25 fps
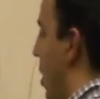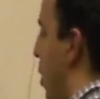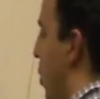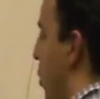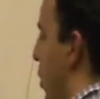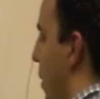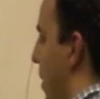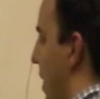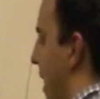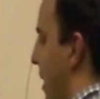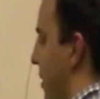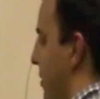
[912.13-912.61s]

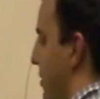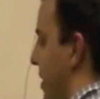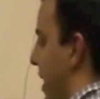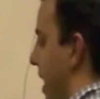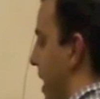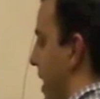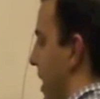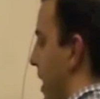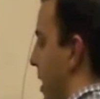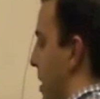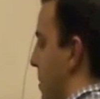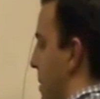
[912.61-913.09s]
without
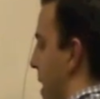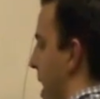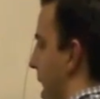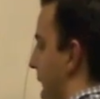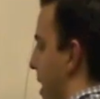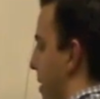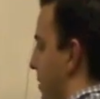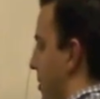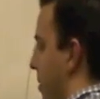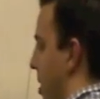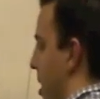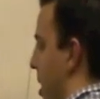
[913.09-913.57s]
taking him
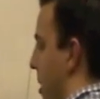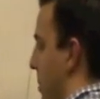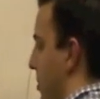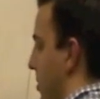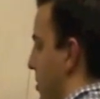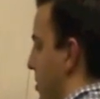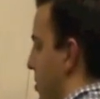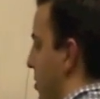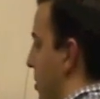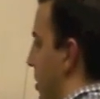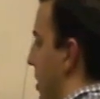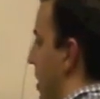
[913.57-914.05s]
out of an
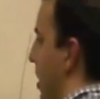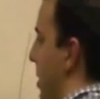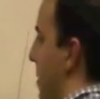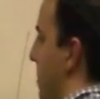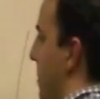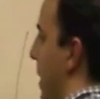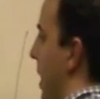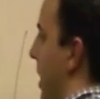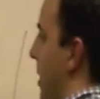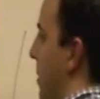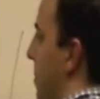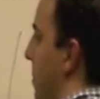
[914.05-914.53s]
opportunity to
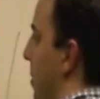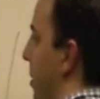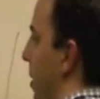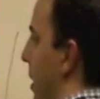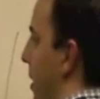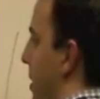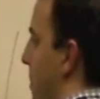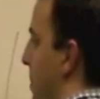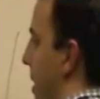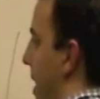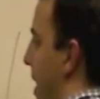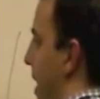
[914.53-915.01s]
make a play
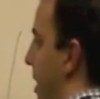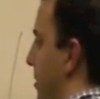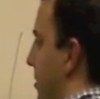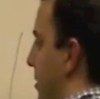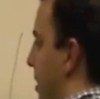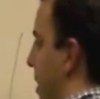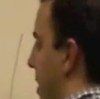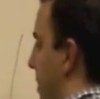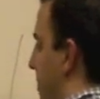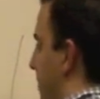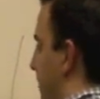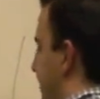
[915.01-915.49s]
in the pass
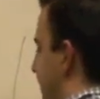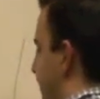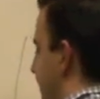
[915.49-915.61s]
game.